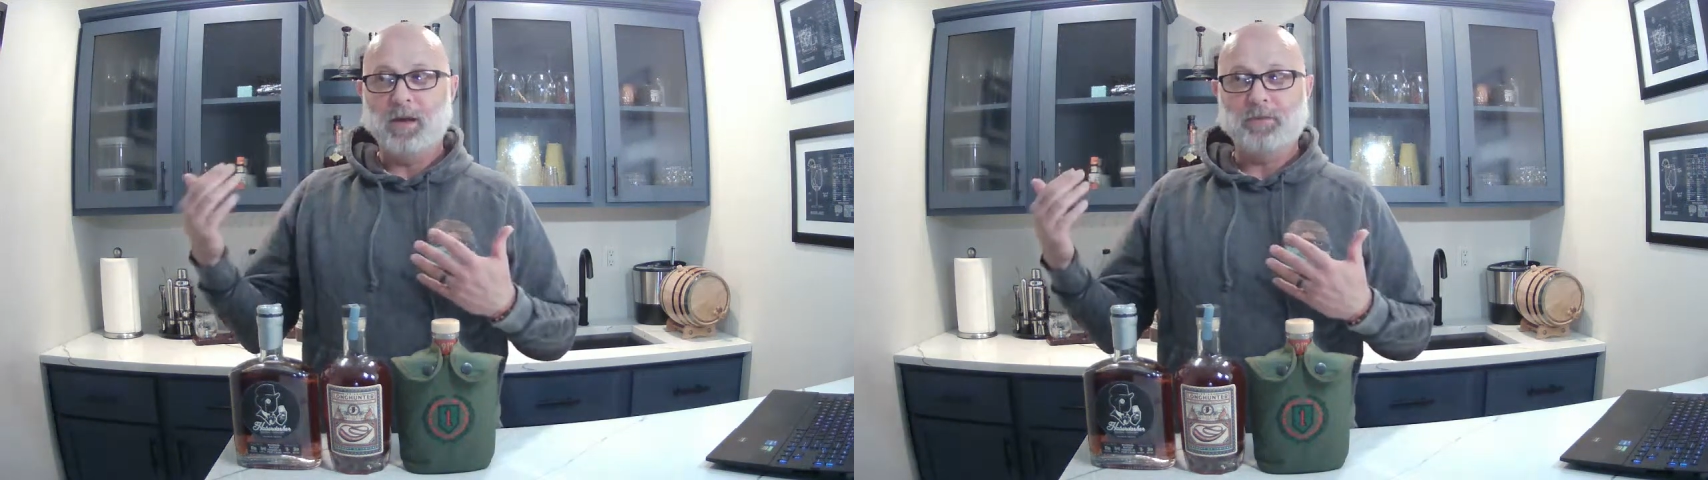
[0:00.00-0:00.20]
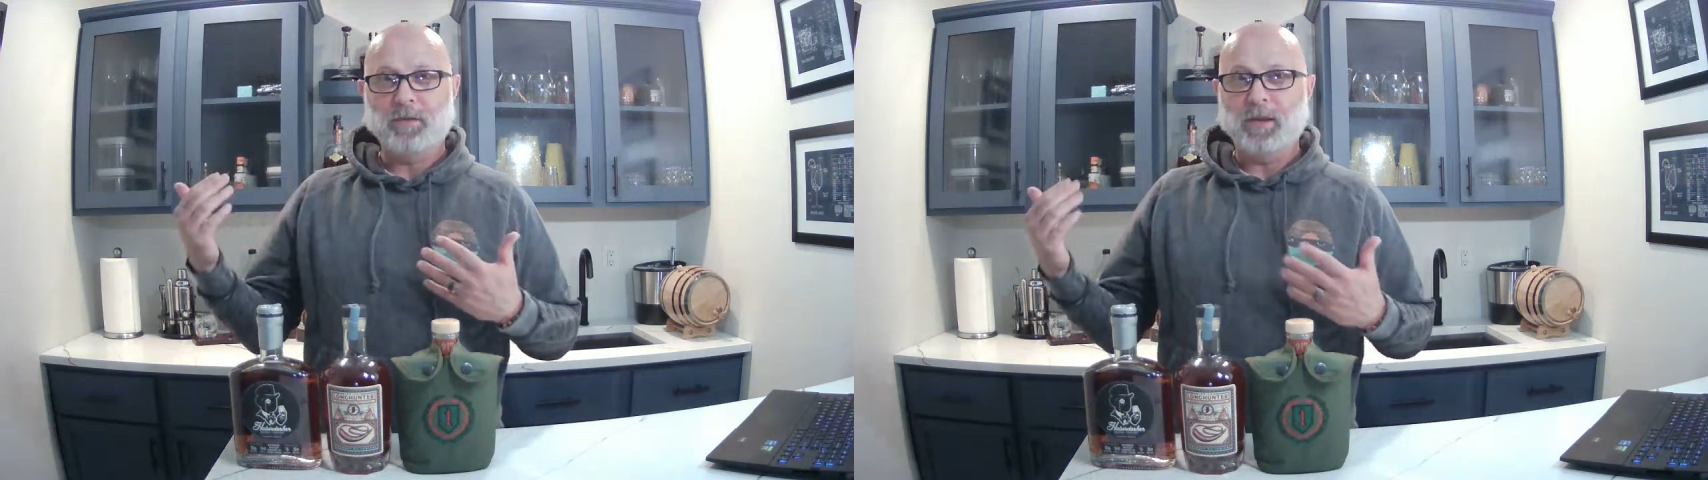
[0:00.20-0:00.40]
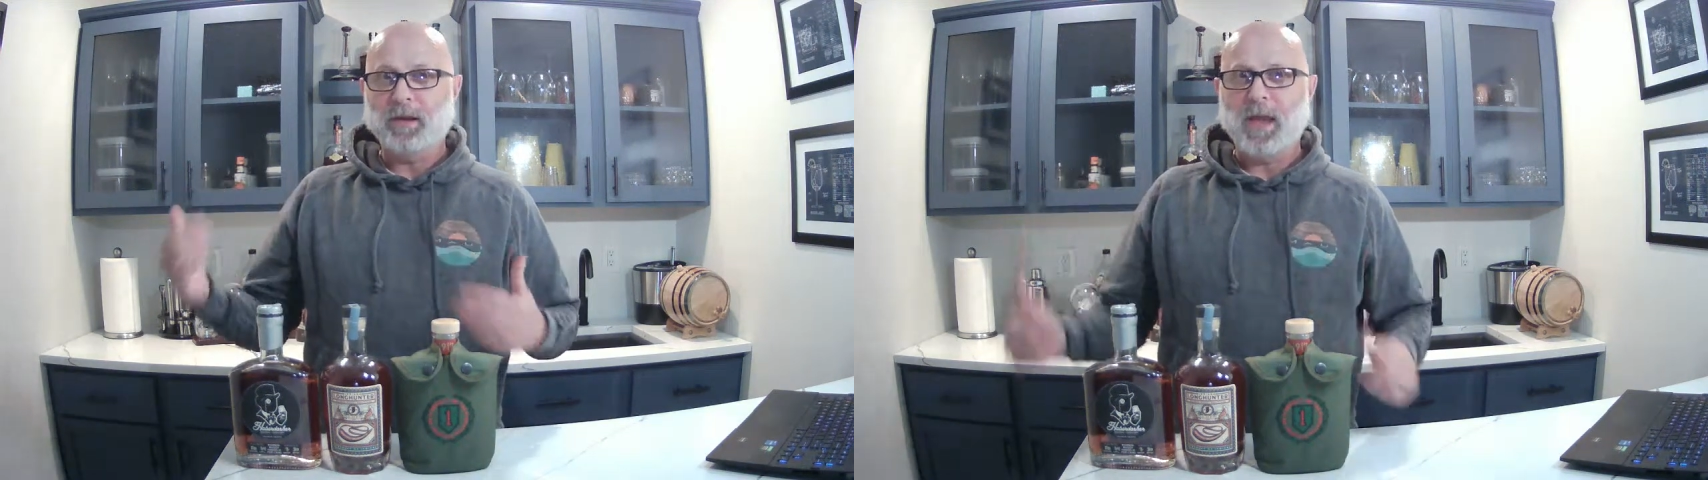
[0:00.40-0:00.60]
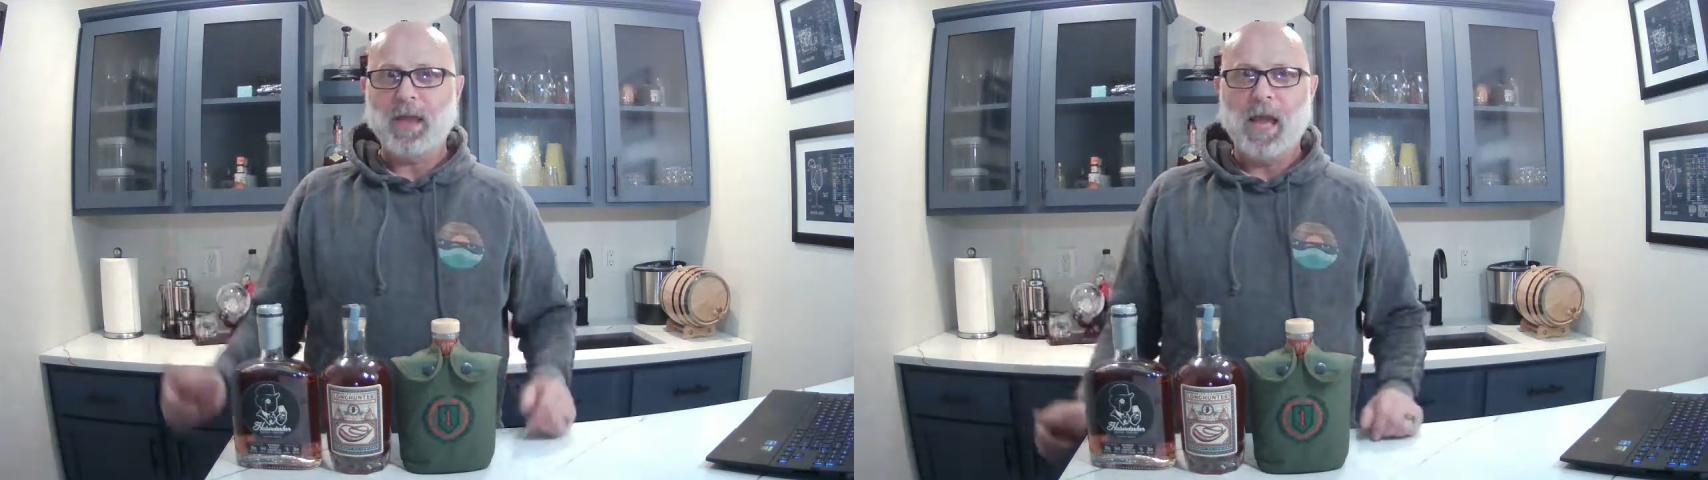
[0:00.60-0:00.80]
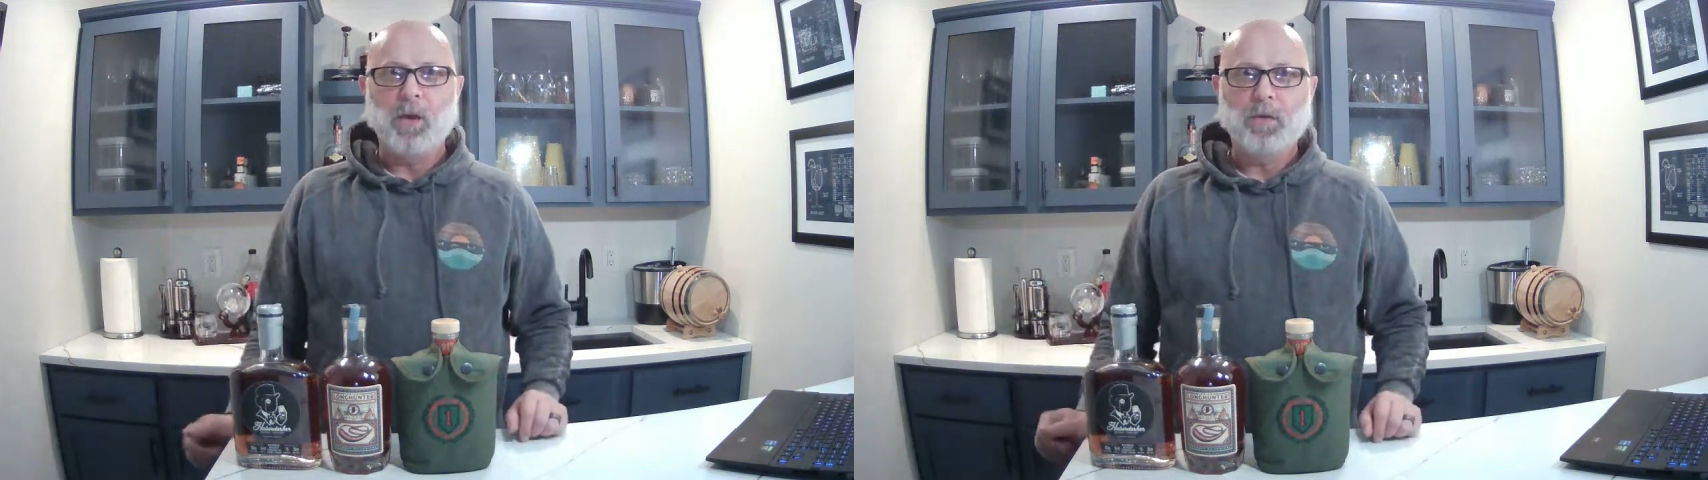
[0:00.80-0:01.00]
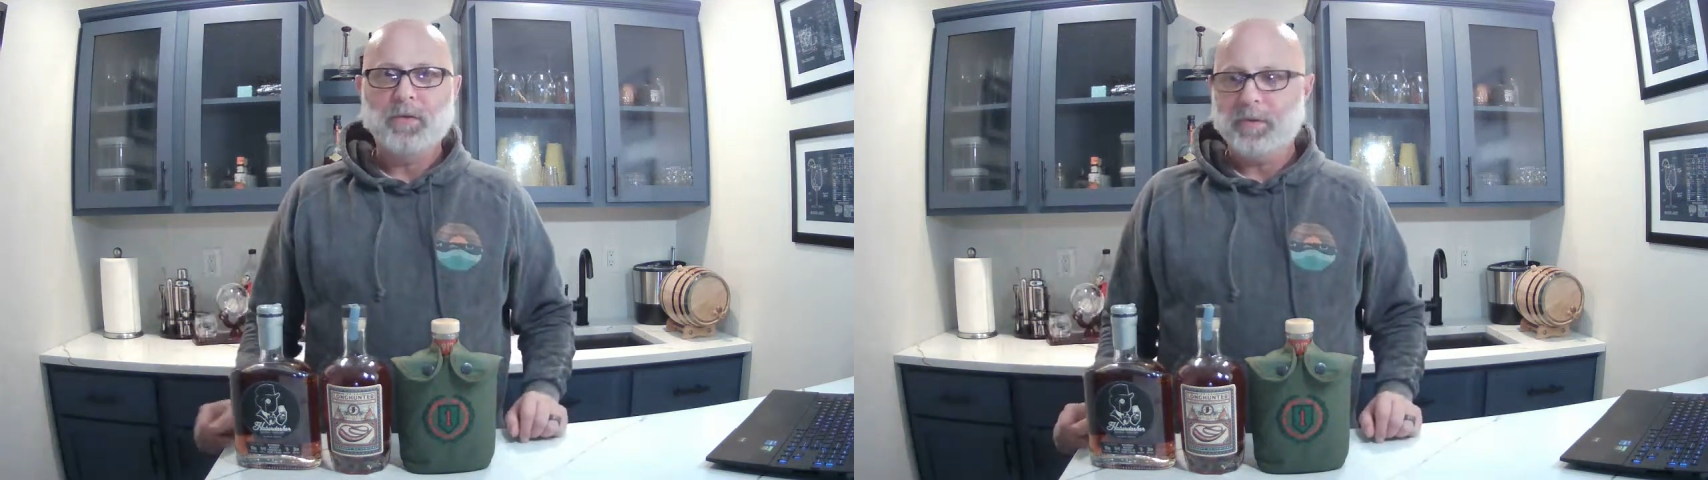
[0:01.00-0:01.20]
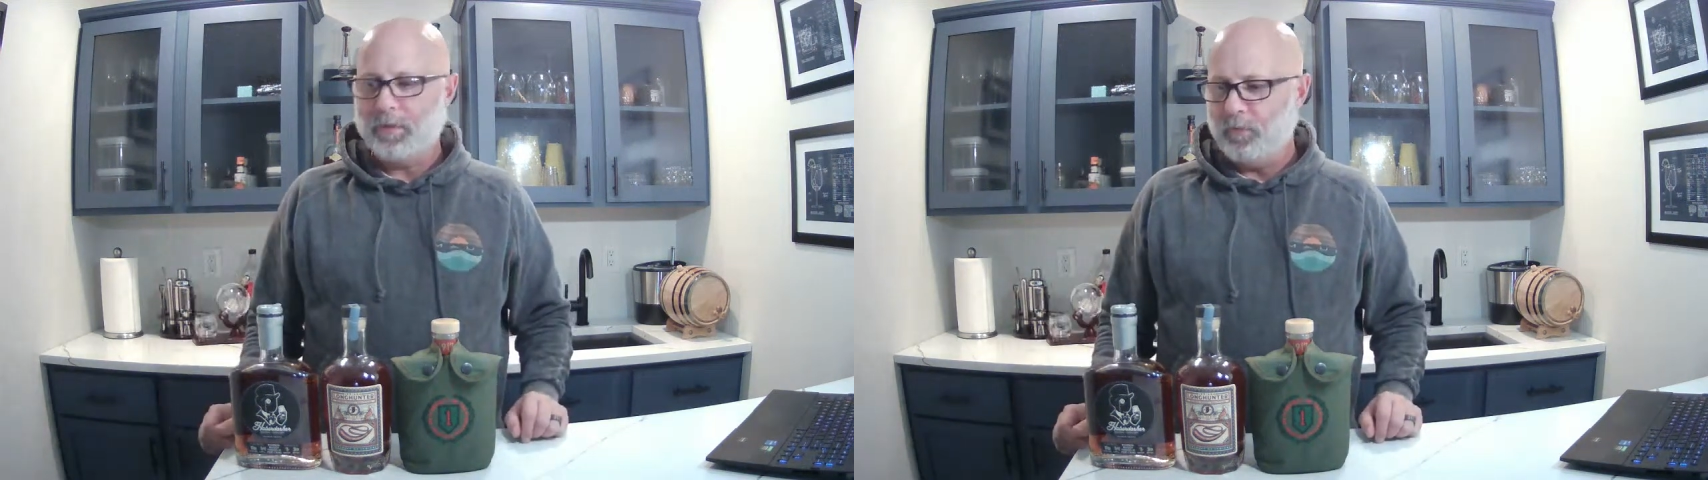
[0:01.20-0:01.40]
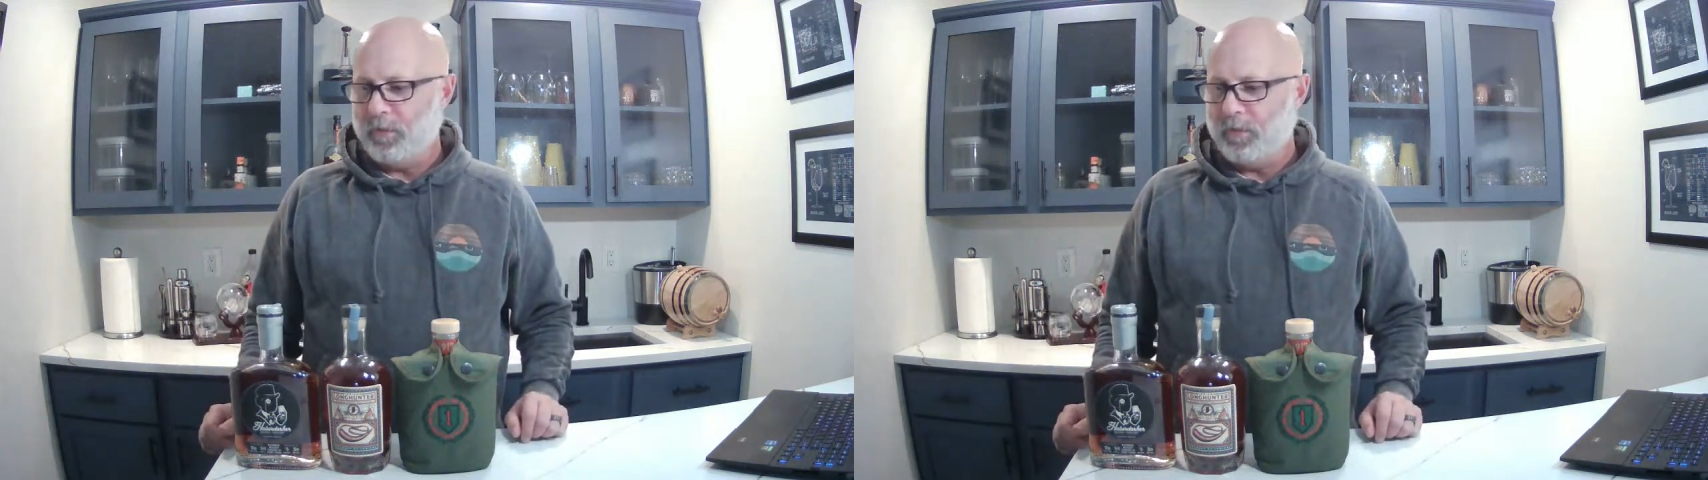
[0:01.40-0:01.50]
I'd love to like hang out